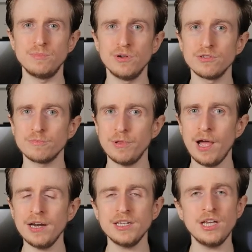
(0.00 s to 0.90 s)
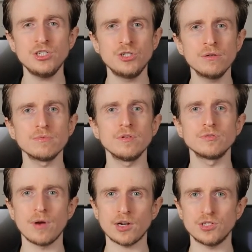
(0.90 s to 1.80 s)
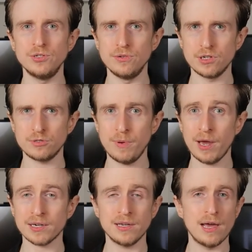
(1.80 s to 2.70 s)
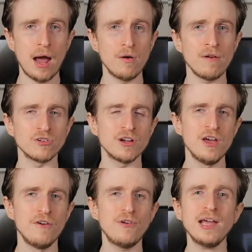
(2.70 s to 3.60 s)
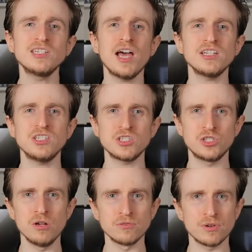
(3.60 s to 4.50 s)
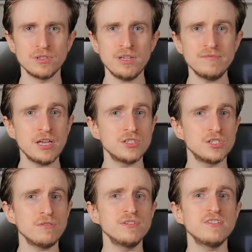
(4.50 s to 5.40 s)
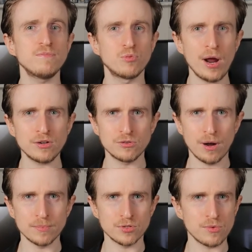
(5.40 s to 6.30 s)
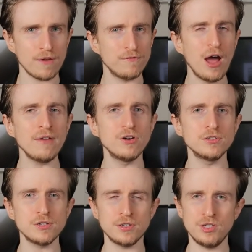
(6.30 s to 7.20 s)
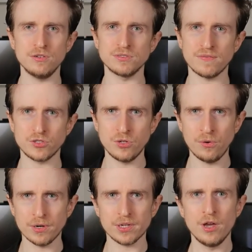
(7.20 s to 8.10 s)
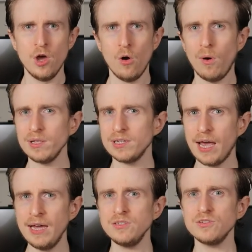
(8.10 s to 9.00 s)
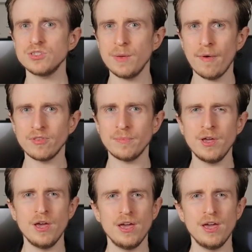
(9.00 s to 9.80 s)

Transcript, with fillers: build their plot in a general direction you'd expect. However, Fantastic Children leaves a series of breadcrumbs throughout 500 years of story. While it answers some of them,